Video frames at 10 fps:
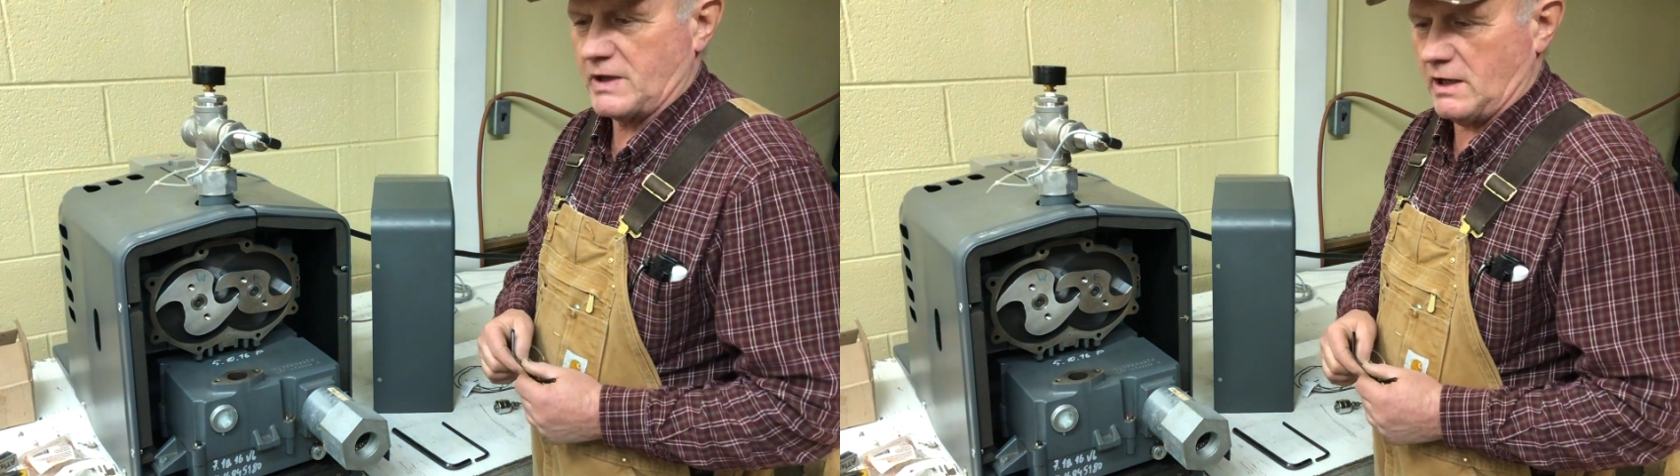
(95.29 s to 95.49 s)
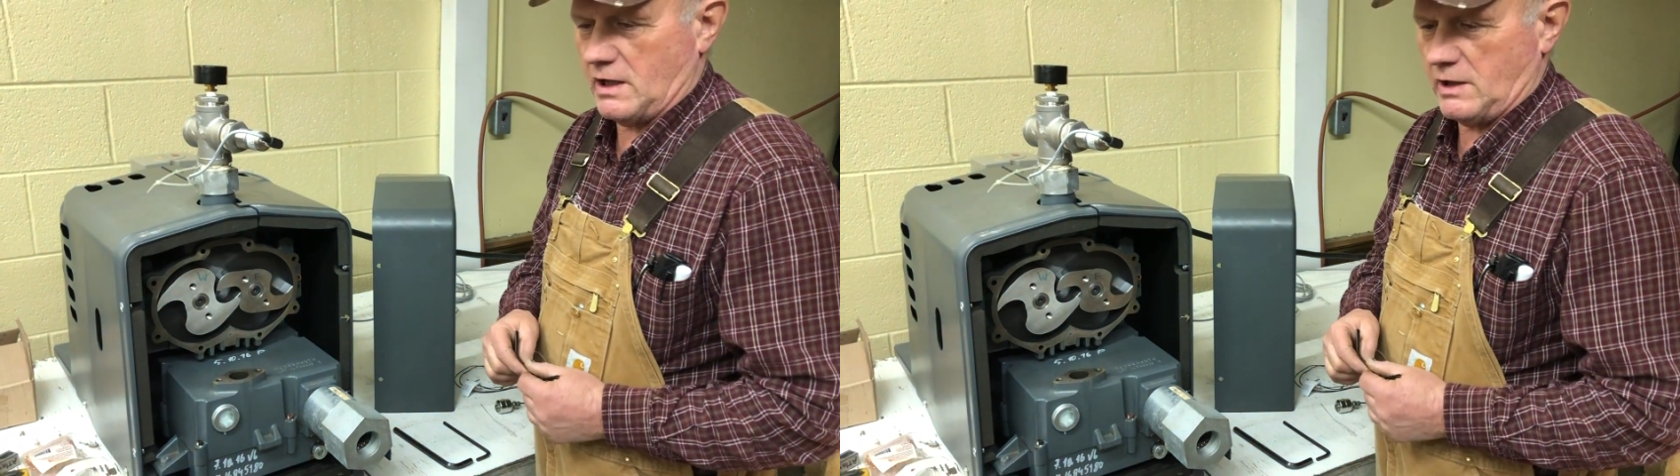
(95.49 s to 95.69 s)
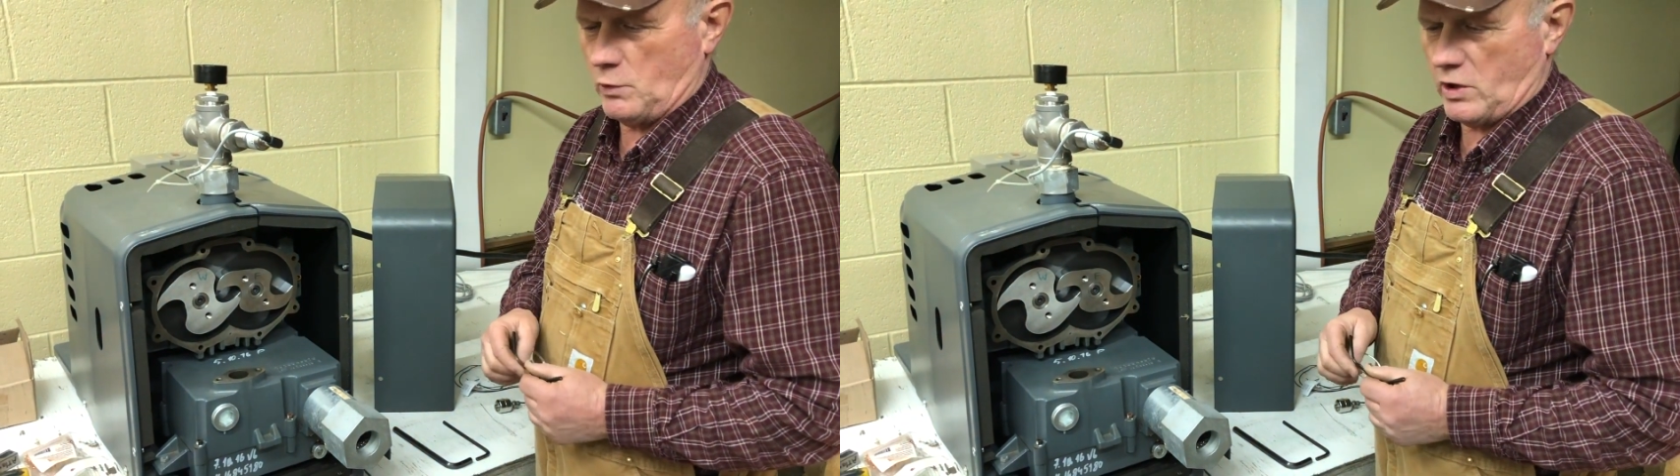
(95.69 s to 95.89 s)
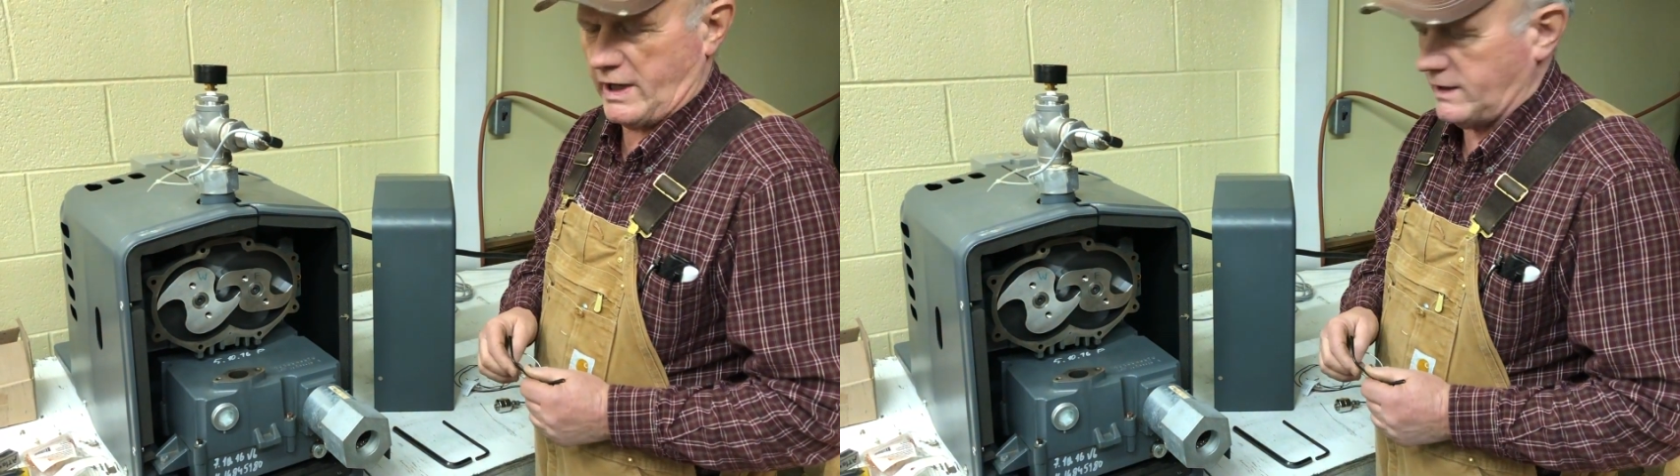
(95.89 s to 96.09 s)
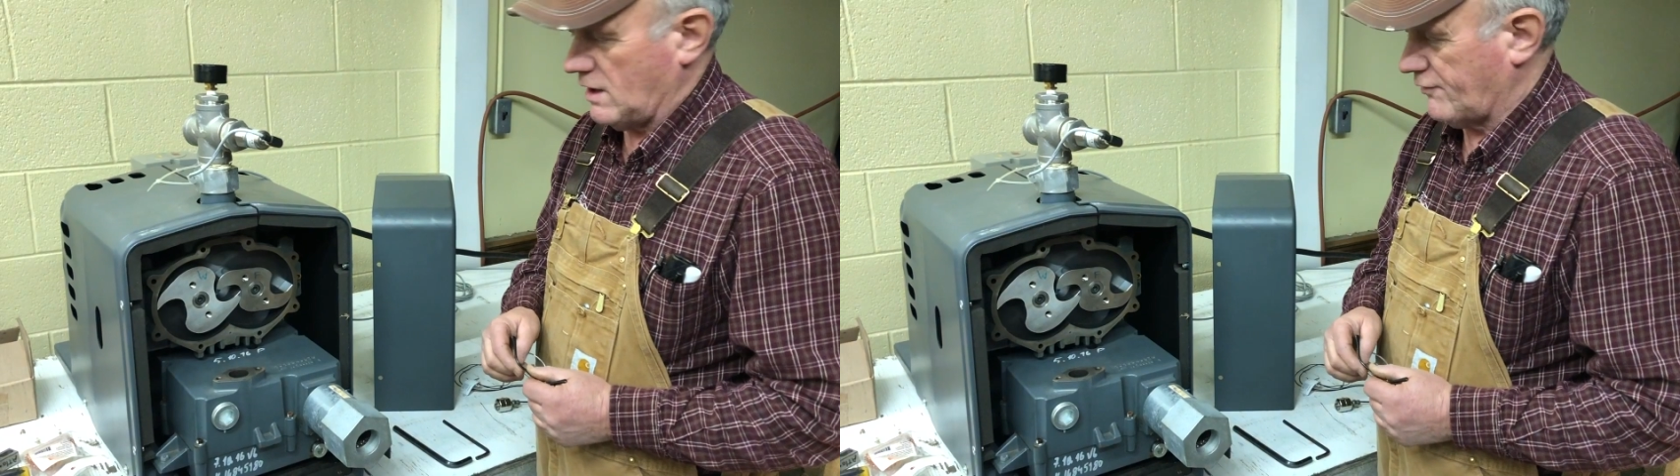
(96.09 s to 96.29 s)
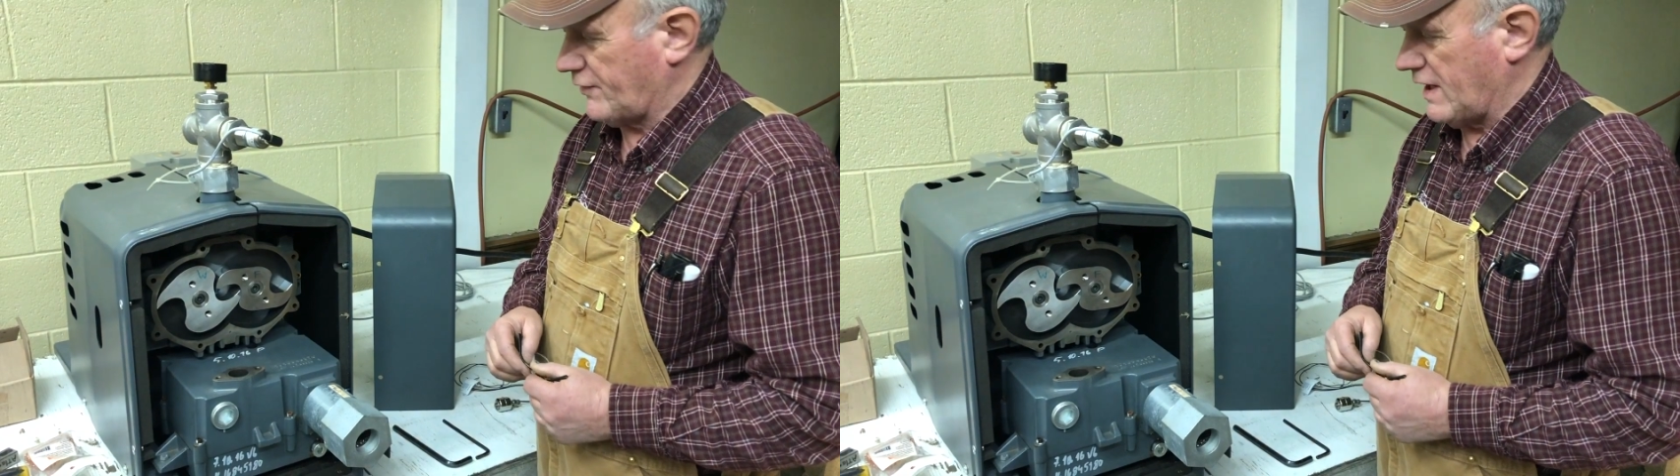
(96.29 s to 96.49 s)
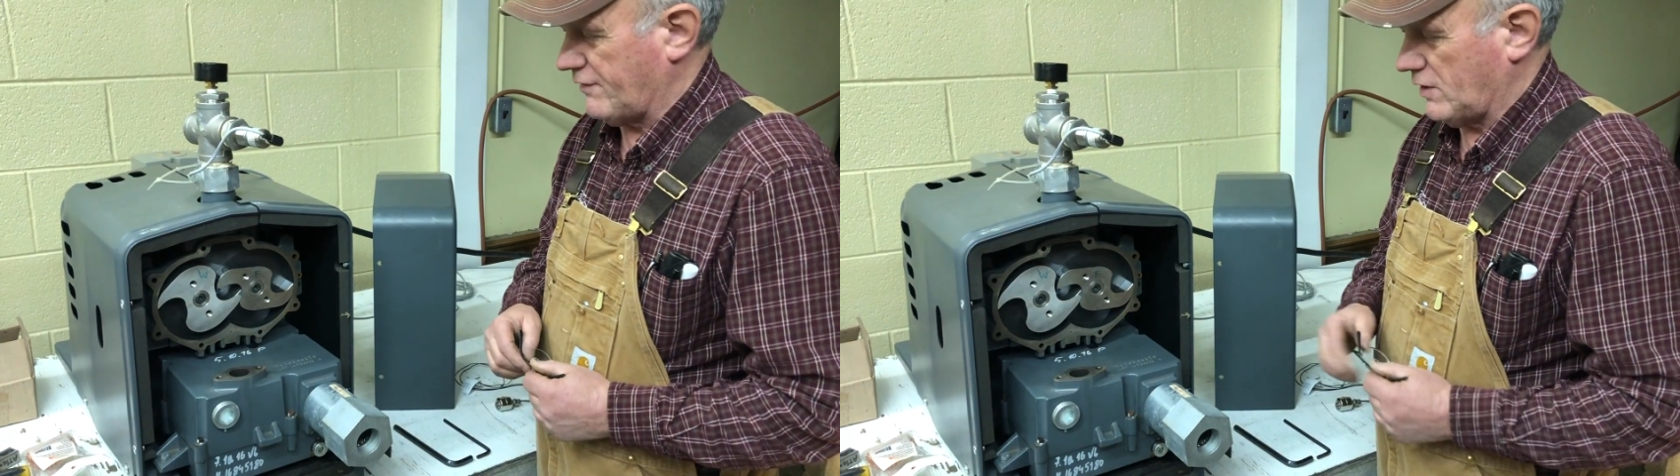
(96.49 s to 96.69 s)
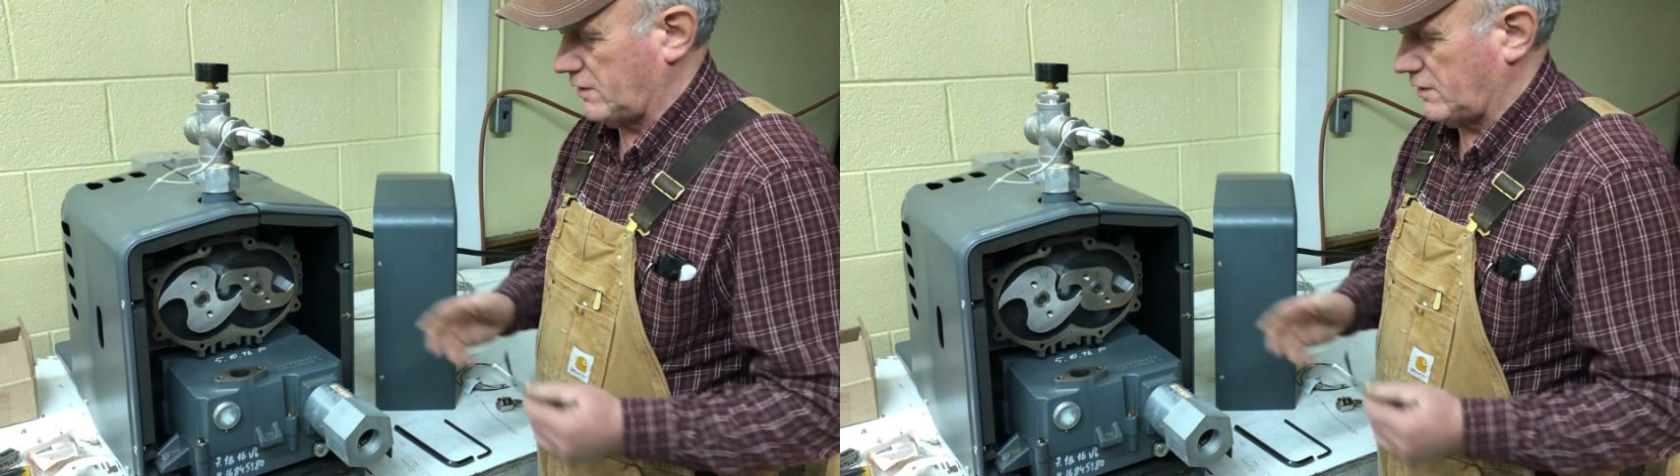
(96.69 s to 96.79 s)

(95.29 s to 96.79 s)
uh, and we're adding on 500,